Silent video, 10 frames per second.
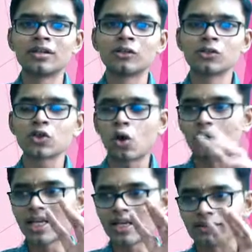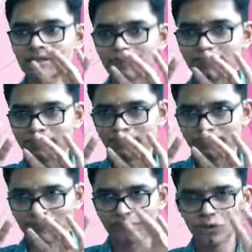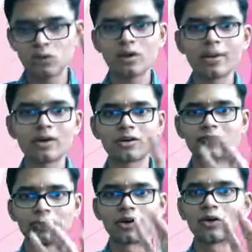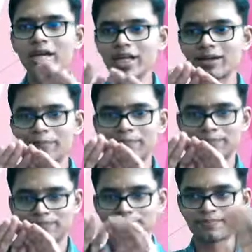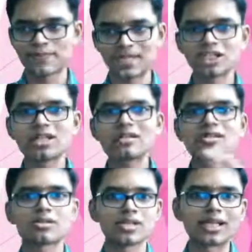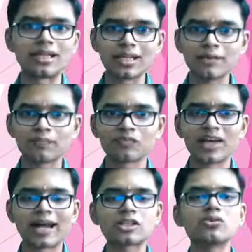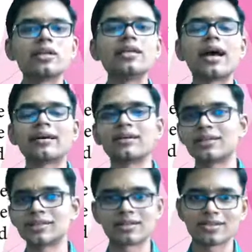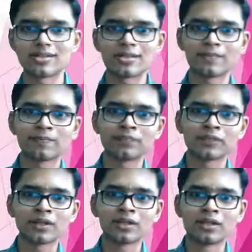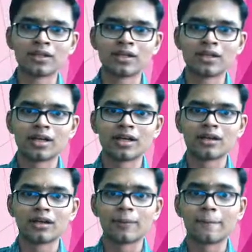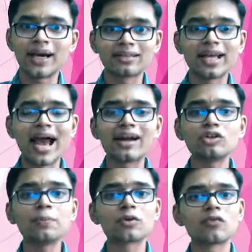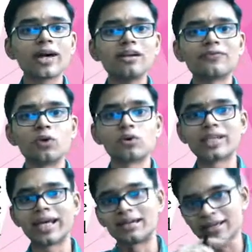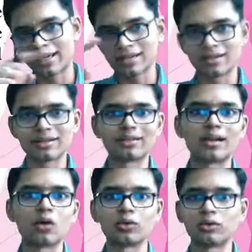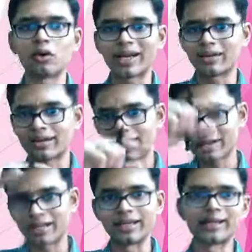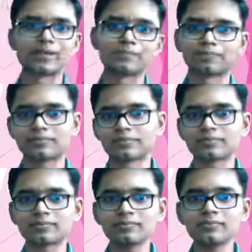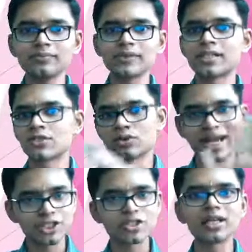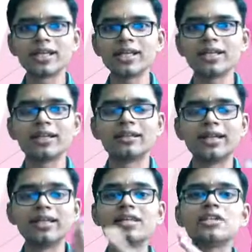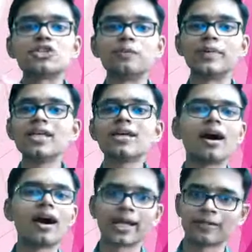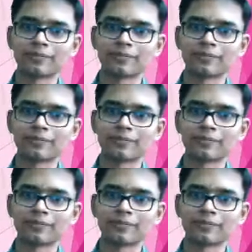So only a few amount of people, only a section in the society were actually agriculturists. But they had to provide for the entire town or entire area. So naturally, the yield should be high.